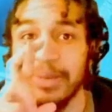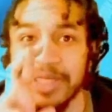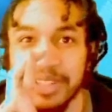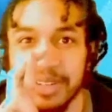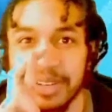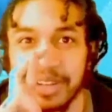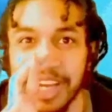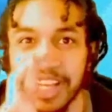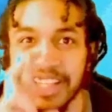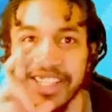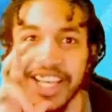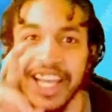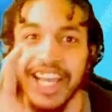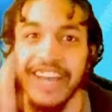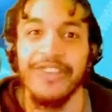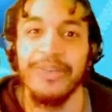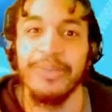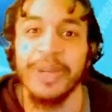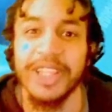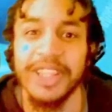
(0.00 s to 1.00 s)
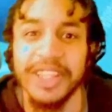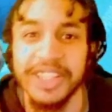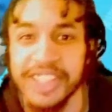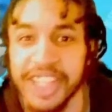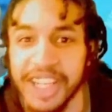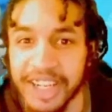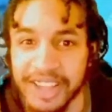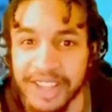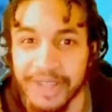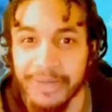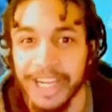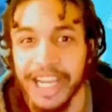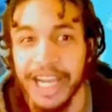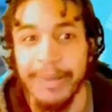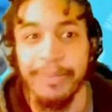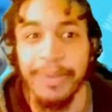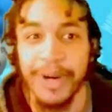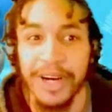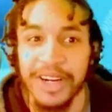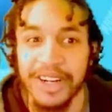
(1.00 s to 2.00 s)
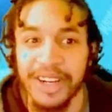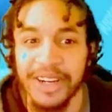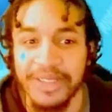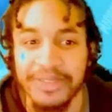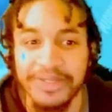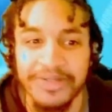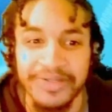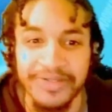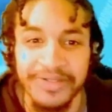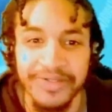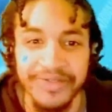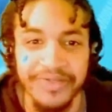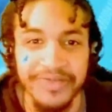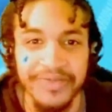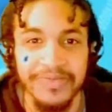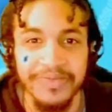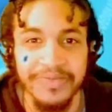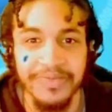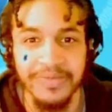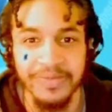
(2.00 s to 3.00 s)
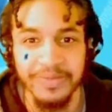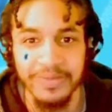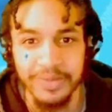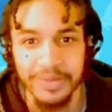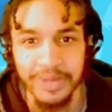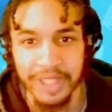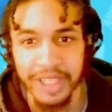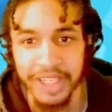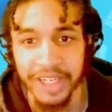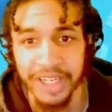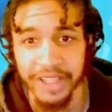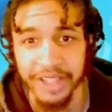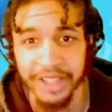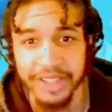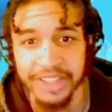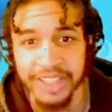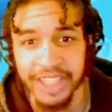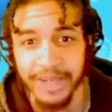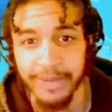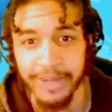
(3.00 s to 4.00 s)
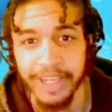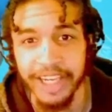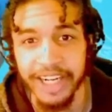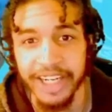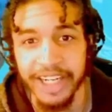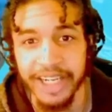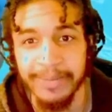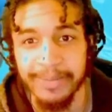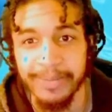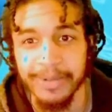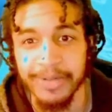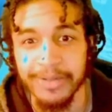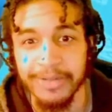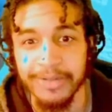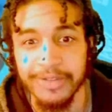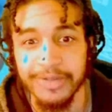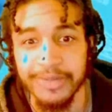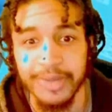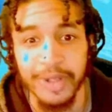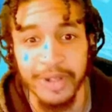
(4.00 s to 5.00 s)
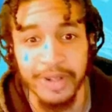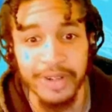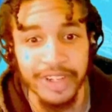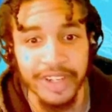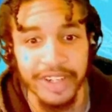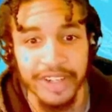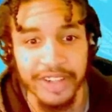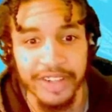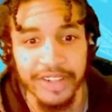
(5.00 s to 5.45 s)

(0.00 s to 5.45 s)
you guys, I haven't played this character. We got Birdo. And it looks like we got a couple more.